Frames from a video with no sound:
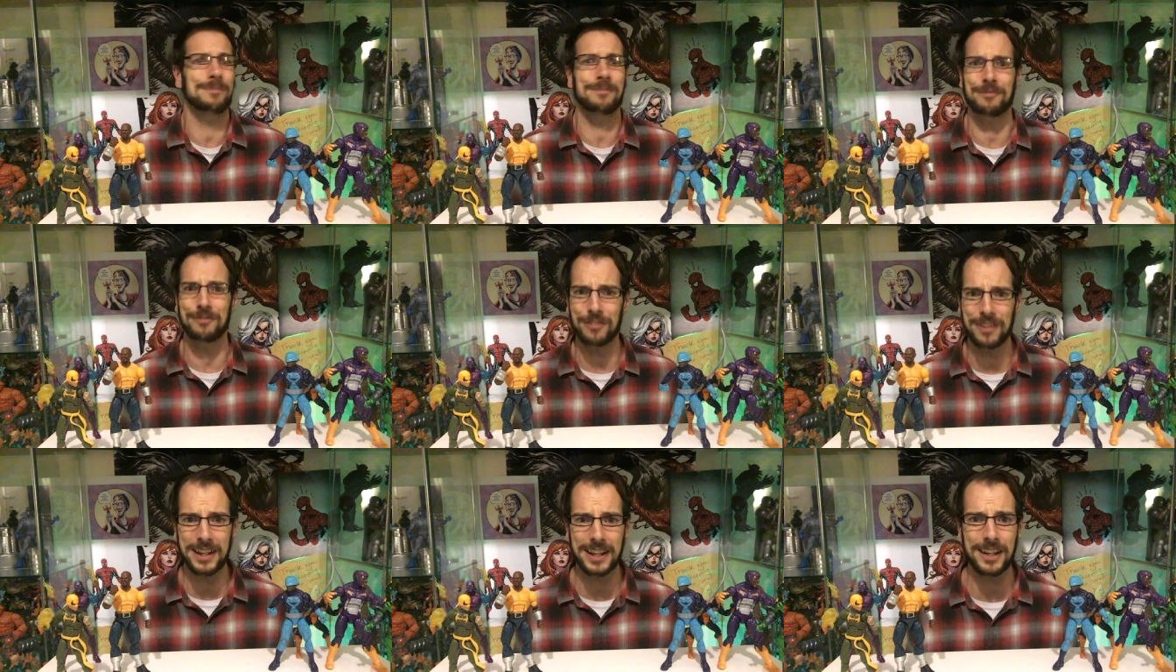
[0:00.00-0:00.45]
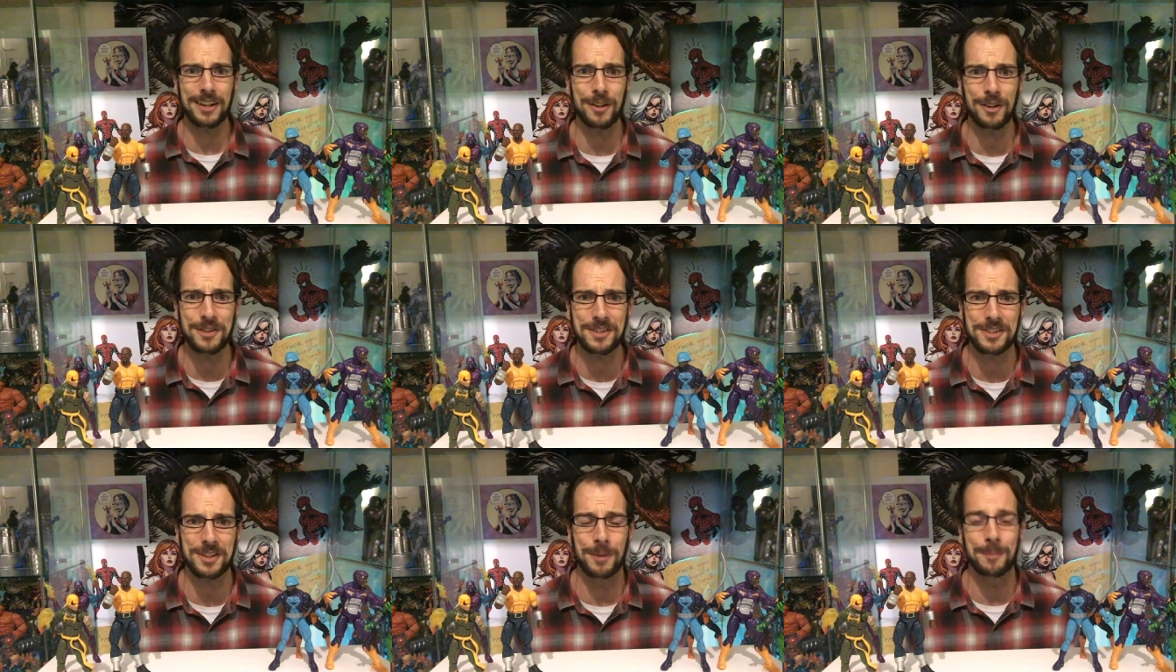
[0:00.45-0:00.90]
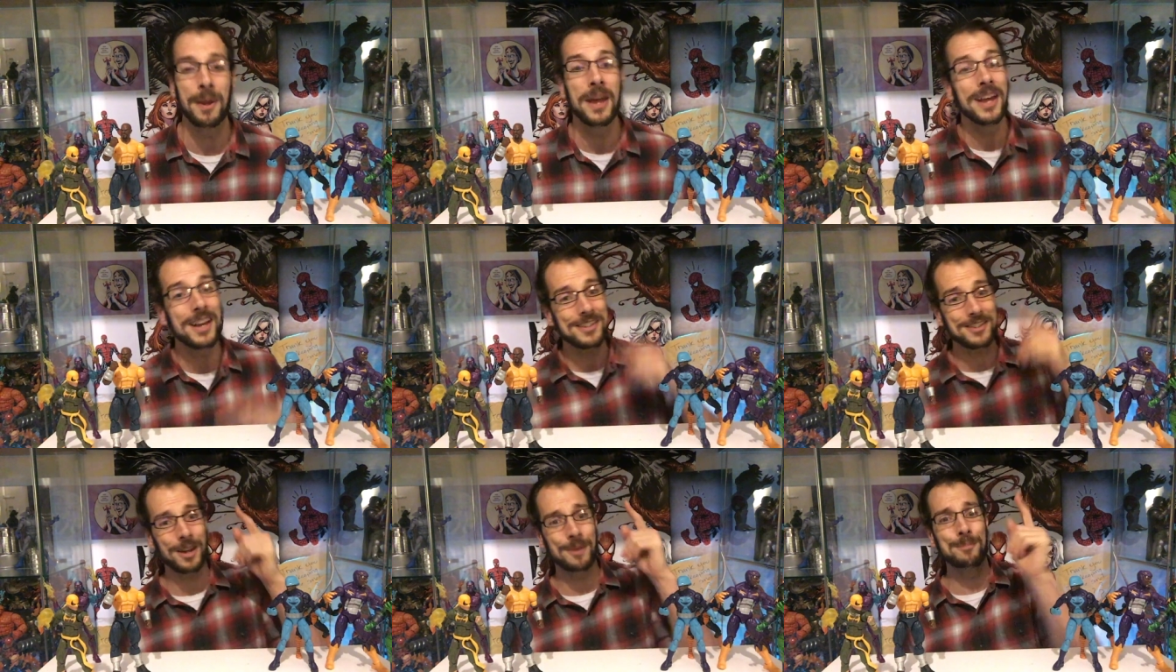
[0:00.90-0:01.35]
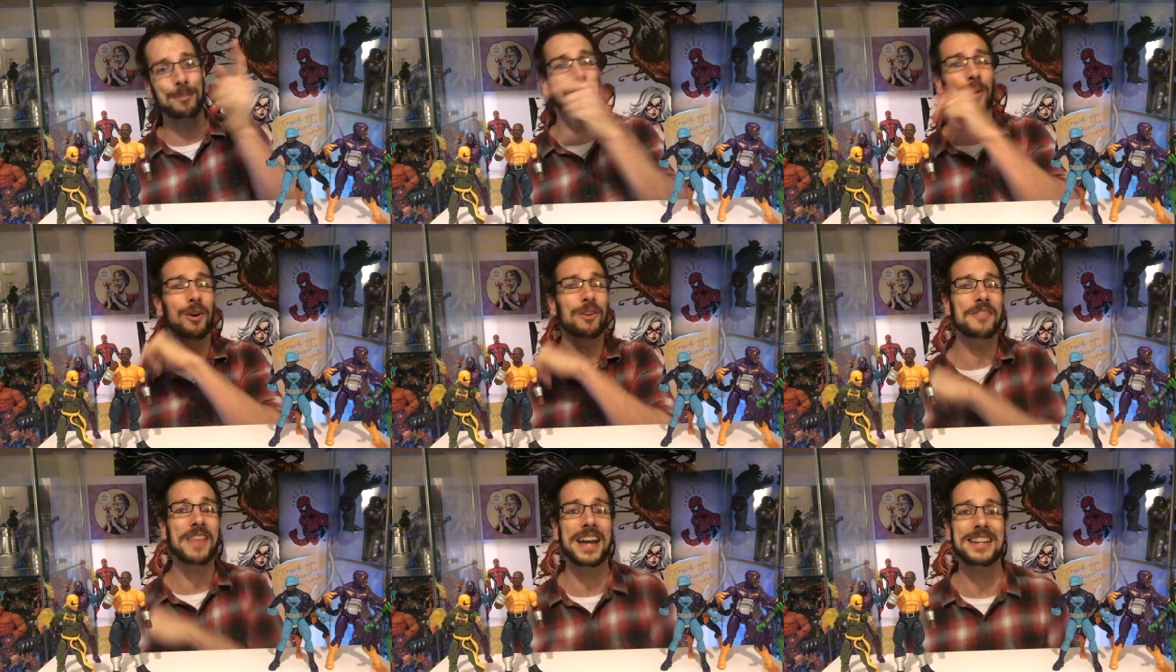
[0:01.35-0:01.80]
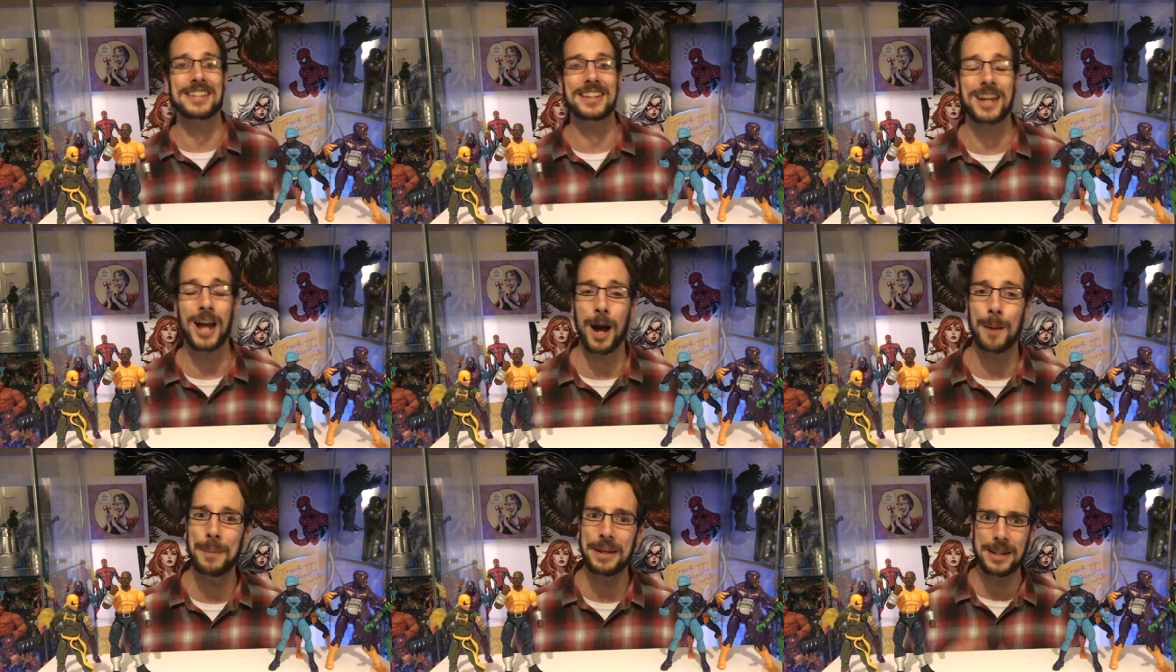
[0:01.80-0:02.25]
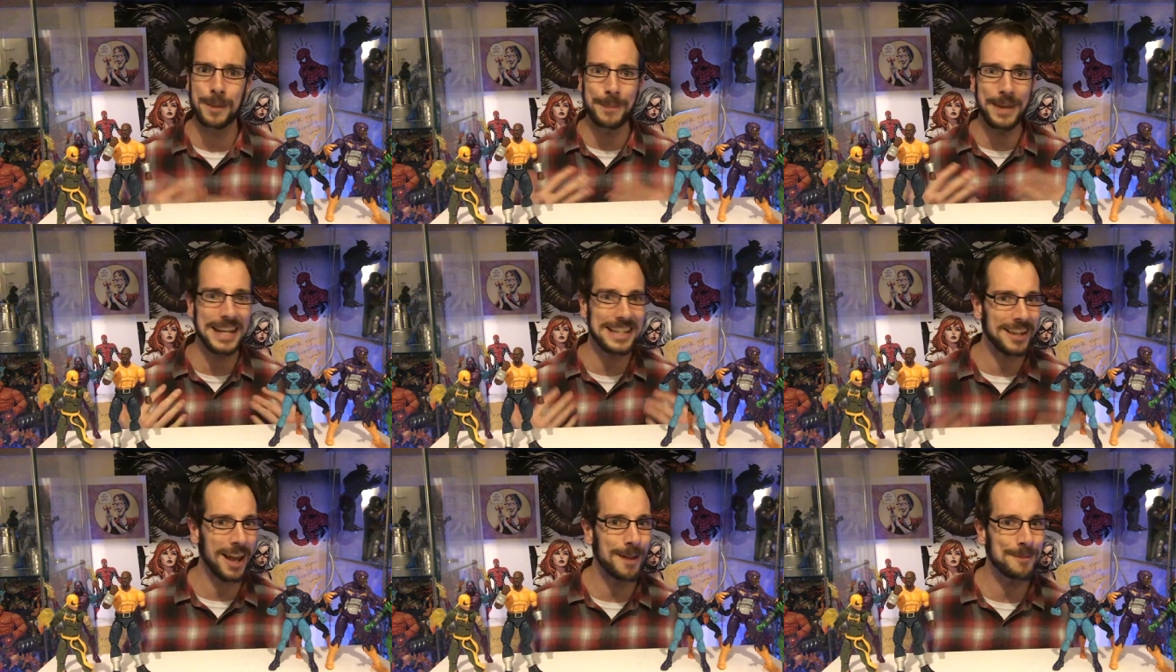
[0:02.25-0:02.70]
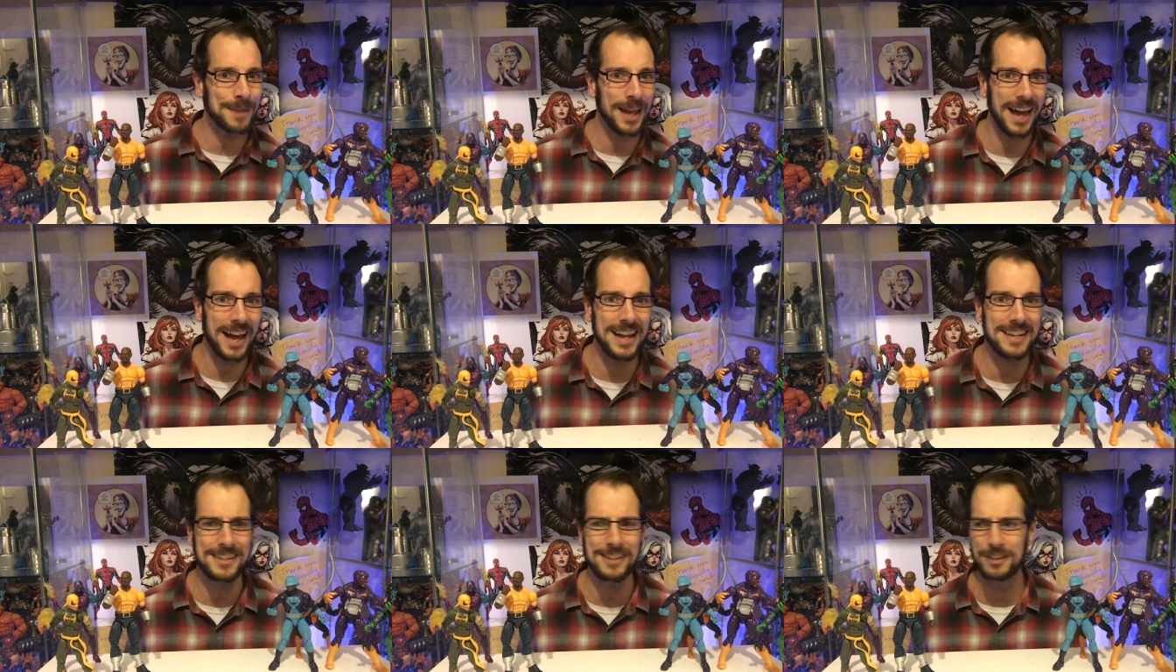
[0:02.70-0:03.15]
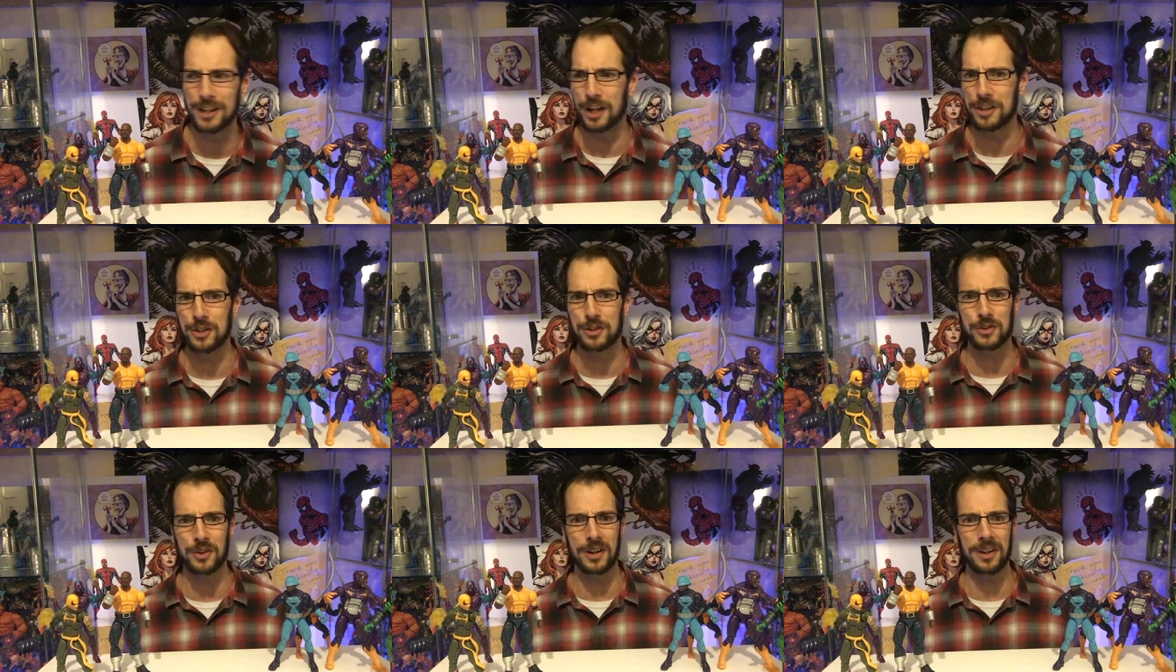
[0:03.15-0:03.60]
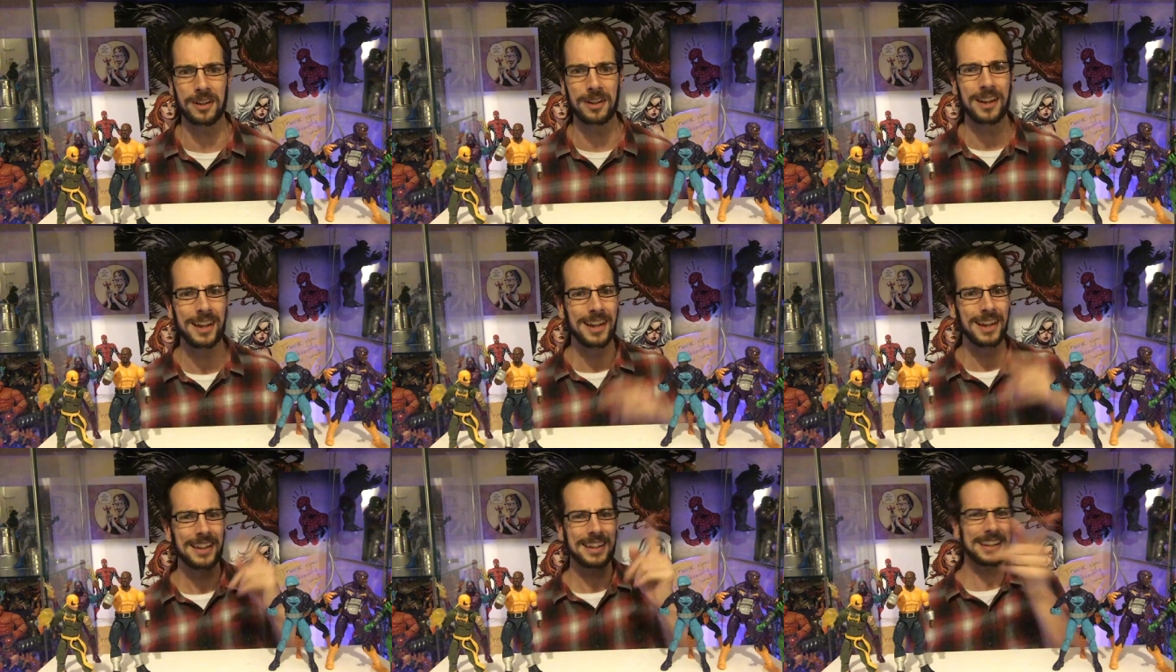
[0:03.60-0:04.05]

freaking awesome. So more of that to come. In the meantime, guys, you know the drill.